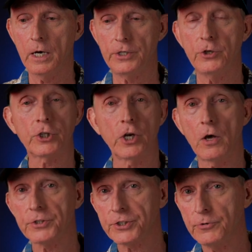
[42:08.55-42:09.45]
You can
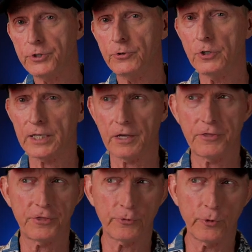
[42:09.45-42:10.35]
also do like a
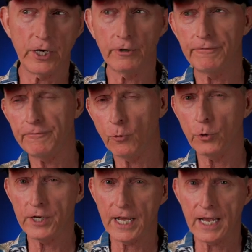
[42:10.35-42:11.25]
3 or
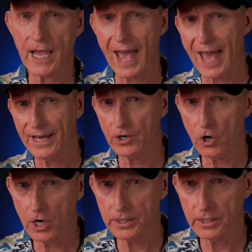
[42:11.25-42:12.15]
4 day
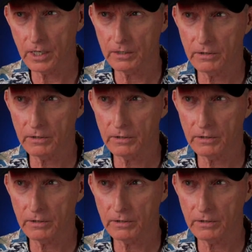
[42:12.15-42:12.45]
add-on.